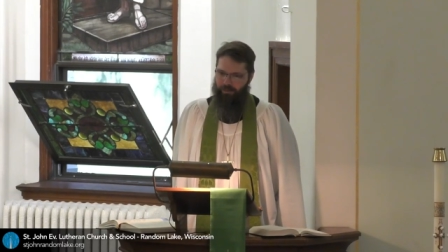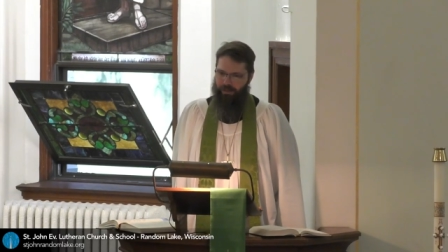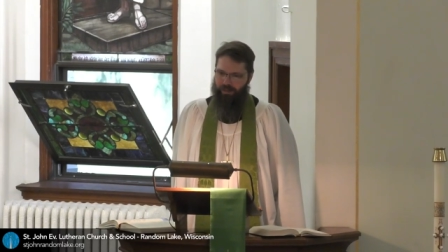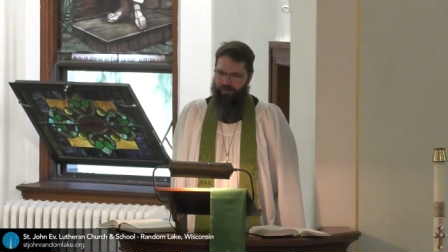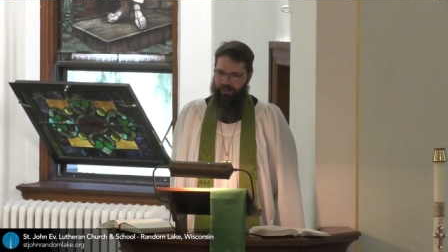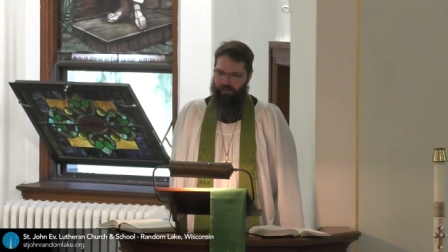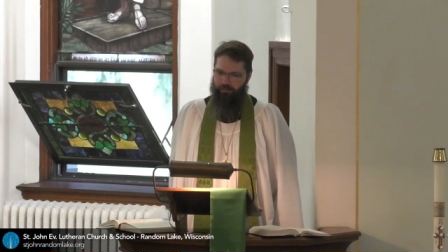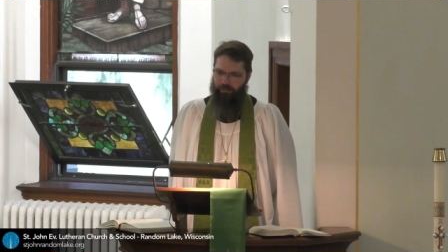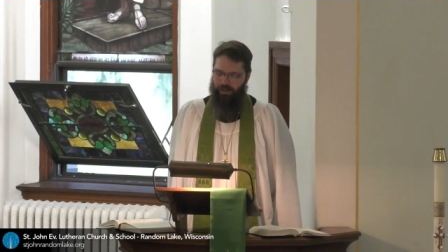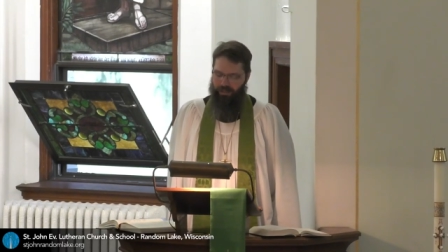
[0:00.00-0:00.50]

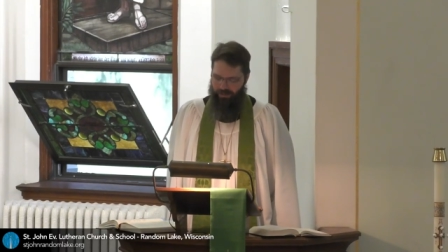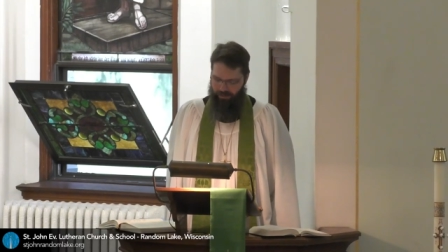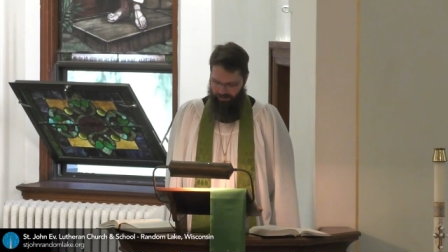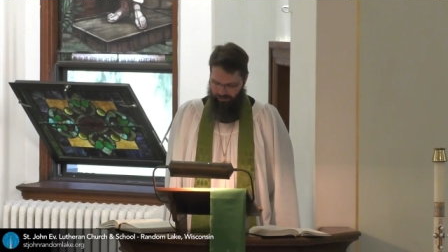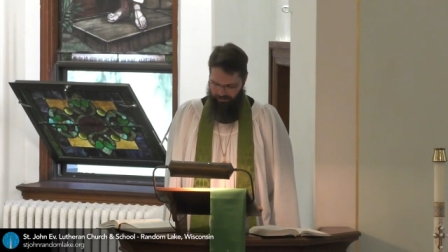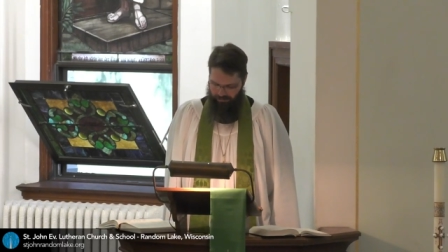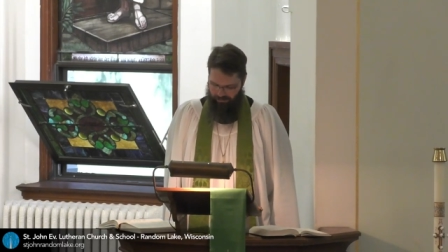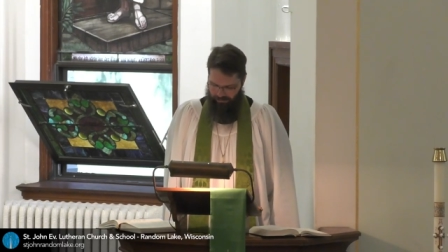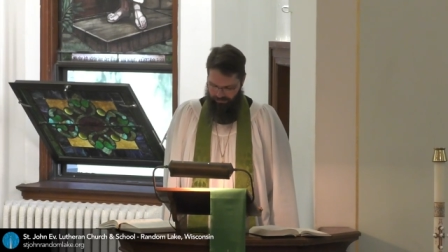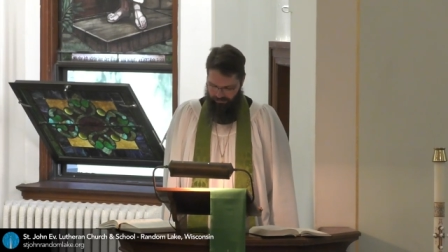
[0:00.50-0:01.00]
and that we
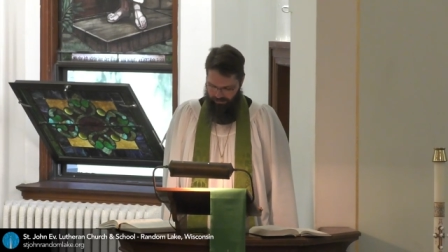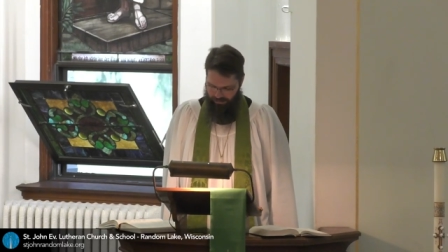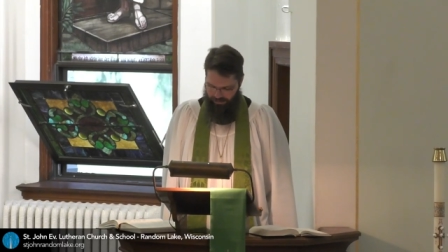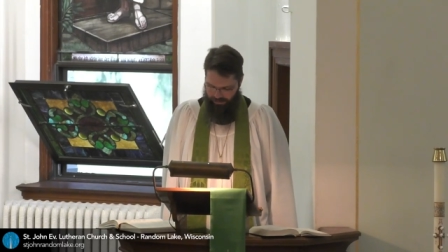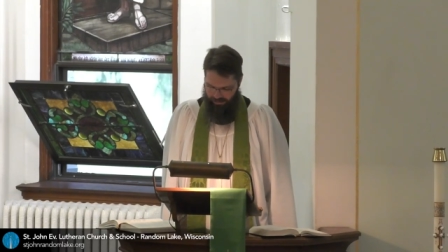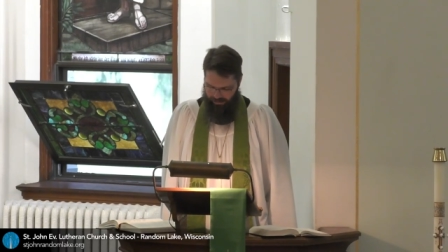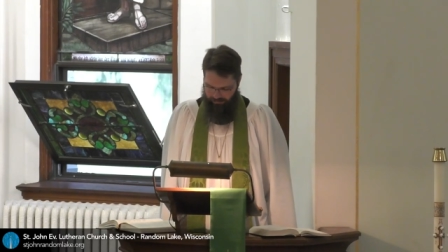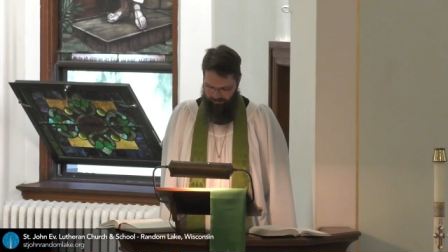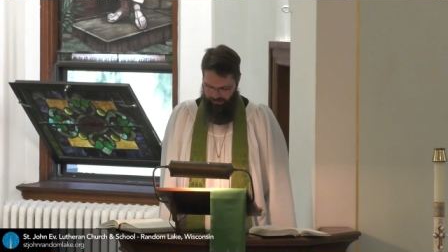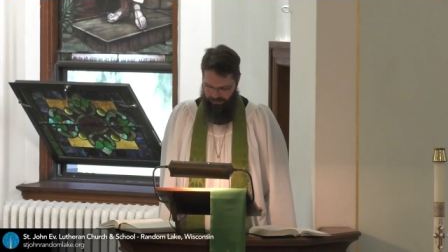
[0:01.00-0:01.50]
know the
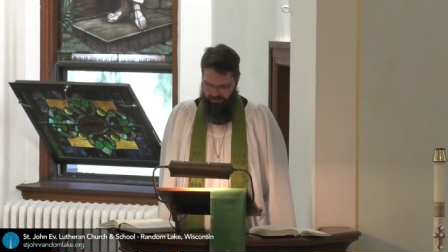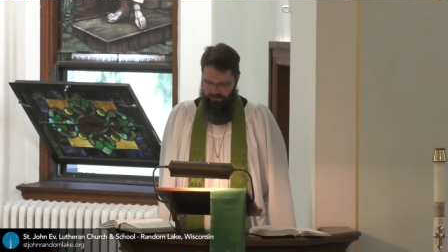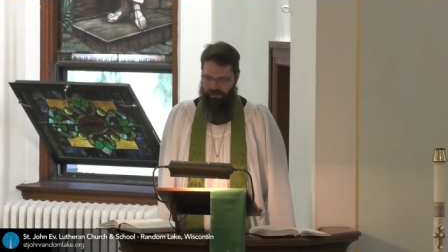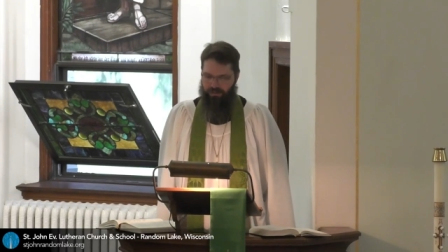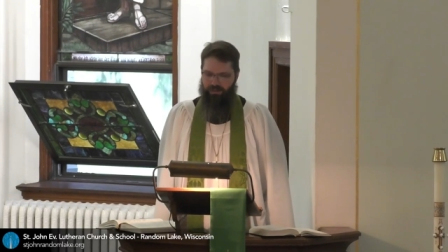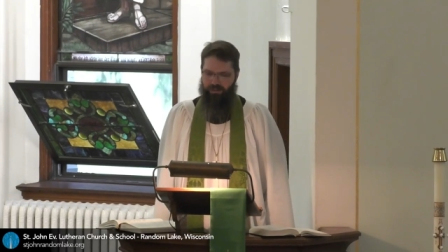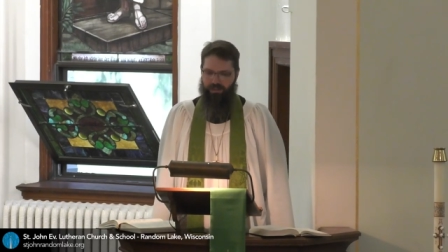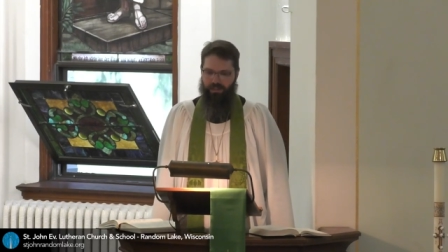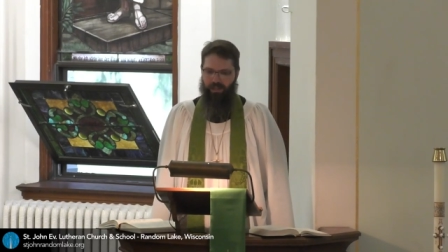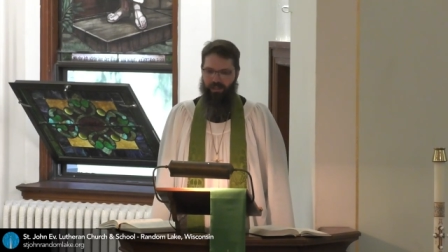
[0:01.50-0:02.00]
day of his
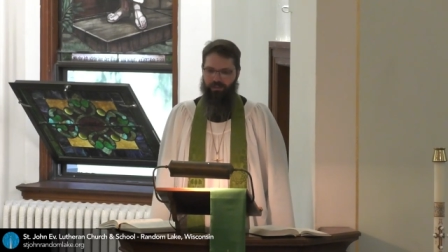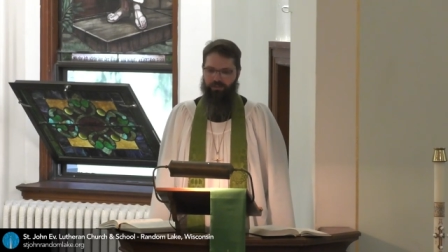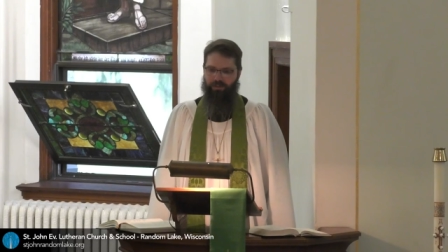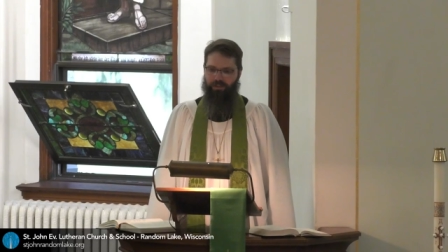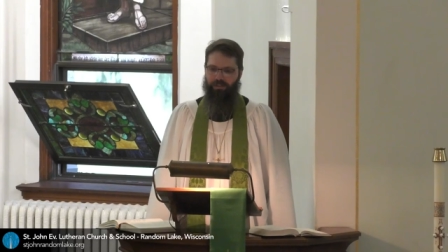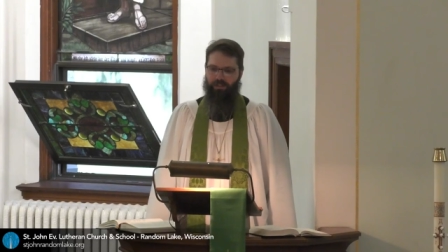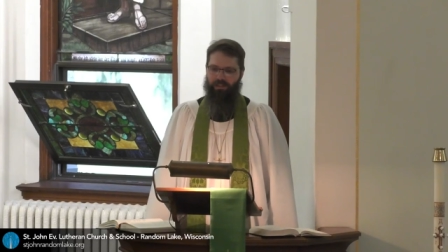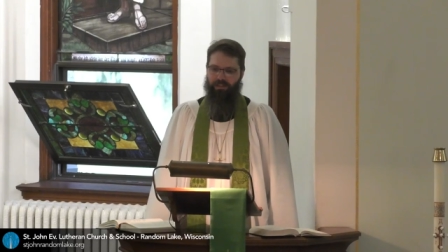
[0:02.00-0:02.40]
visitation.